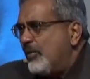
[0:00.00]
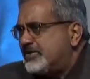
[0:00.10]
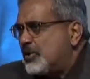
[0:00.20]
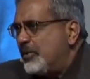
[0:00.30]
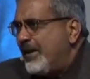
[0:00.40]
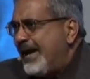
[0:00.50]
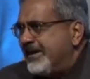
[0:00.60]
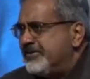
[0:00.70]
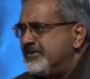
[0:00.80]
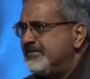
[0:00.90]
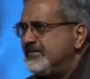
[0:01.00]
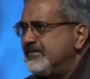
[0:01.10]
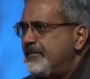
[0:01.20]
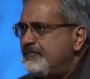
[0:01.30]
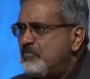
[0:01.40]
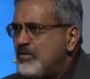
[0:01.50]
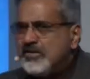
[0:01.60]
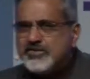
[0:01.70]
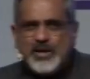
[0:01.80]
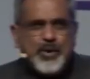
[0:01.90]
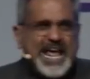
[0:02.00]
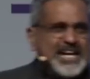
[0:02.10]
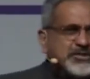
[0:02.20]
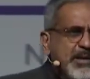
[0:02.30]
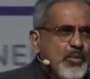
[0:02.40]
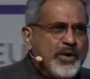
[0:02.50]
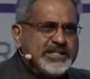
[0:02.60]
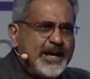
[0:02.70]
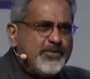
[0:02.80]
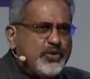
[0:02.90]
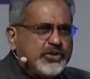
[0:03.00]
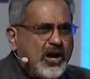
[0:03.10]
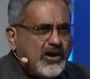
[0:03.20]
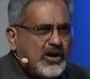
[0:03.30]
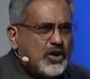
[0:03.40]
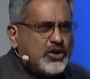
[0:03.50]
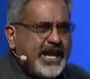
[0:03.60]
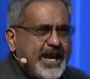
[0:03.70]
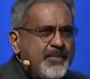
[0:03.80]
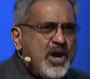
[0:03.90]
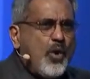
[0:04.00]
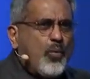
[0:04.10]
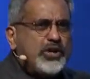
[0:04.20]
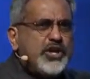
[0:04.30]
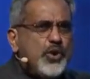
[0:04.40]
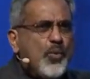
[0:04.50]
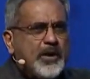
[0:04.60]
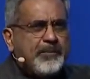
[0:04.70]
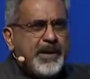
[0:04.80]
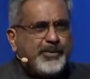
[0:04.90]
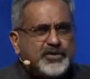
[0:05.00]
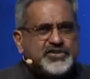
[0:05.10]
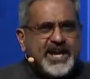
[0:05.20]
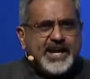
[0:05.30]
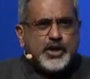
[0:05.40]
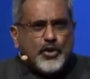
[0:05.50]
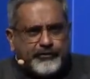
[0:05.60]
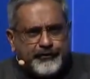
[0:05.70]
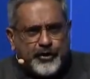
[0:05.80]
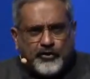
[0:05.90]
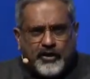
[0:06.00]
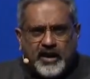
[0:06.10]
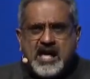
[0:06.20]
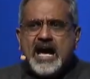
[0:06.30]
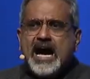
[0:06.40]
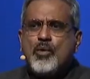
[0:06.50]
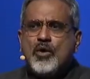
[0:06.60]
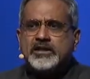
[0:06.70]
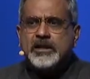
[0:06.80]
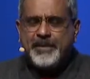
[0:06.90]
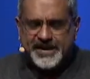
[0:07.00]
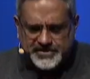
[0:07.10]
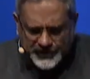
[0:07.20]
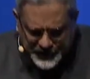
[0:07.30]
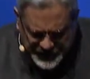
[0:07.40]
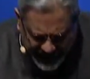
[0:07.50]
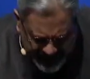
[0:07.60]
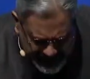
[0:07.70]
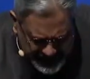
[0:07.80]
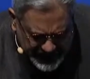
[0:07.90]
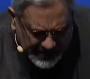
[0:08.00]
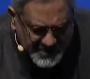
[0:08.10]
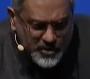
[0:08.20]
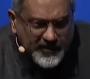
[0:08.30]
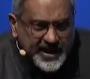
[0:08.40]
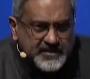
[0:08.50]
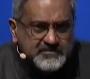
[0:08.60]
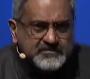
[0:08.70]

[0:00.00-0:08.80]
it's going to end. Someone asked me one time, you talk a good game. What do you want people to say at your funeral? I want the pastor to say, he's still moving.